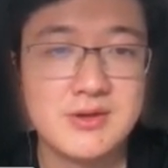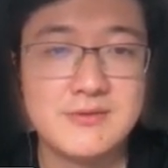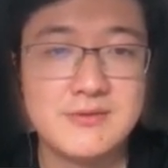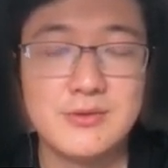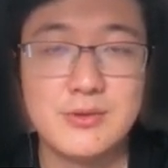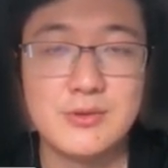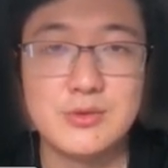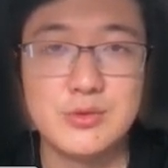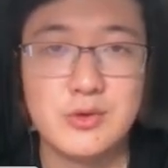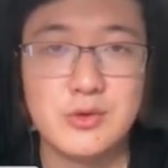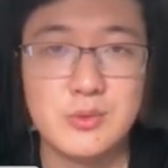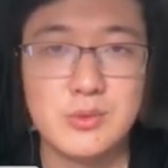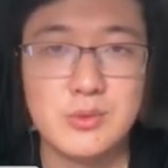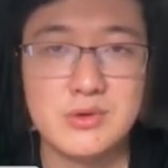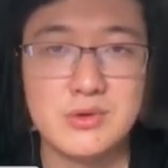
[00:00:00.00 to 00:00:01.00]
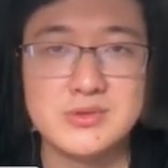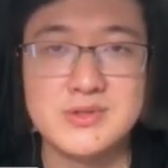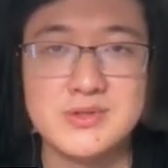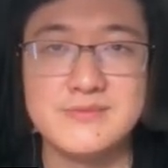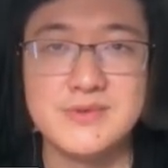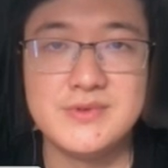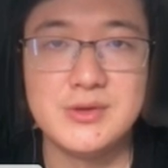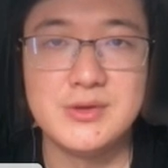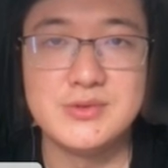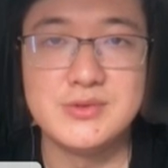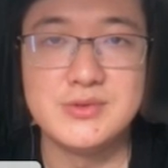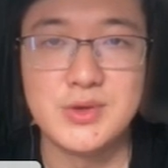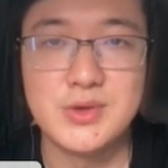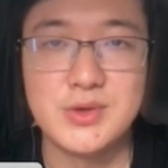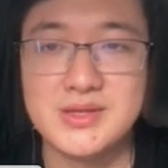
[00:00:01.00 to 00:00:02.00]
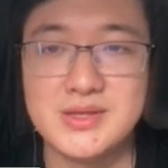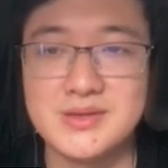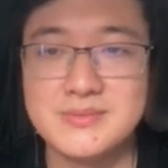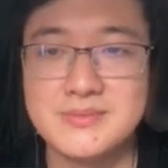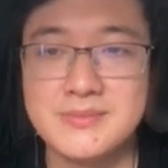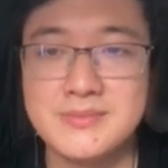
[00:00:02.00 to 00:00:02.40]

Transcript: for Real-World Video Deraining.